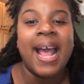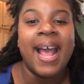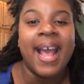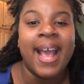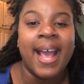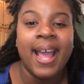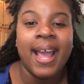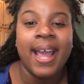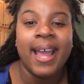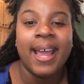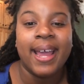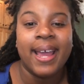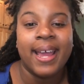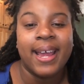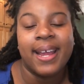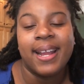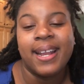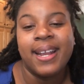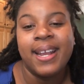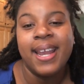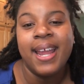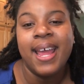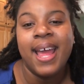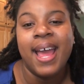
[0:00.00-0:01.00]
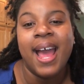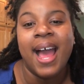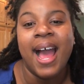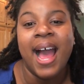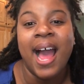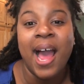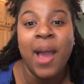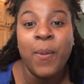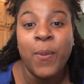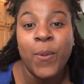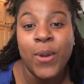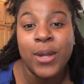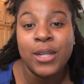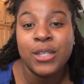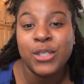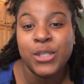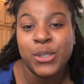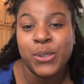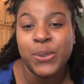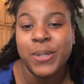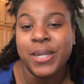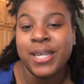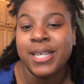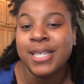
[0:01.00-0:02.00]
And I want
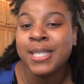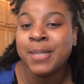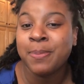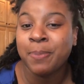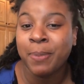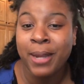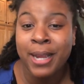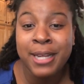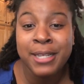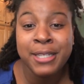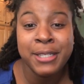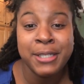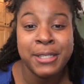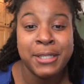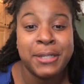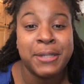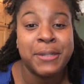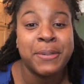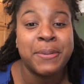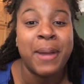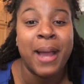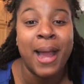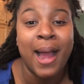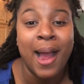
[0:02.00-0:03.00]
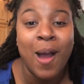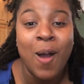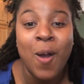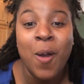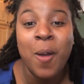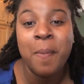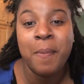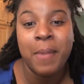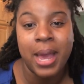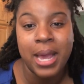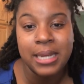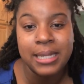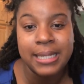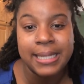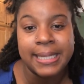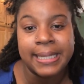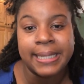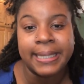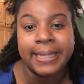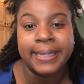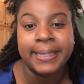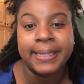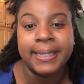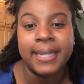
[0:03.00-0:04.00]
to explain to you how
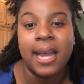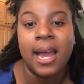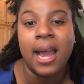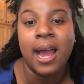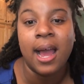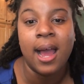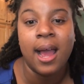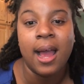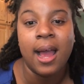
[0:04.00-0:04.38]
amazing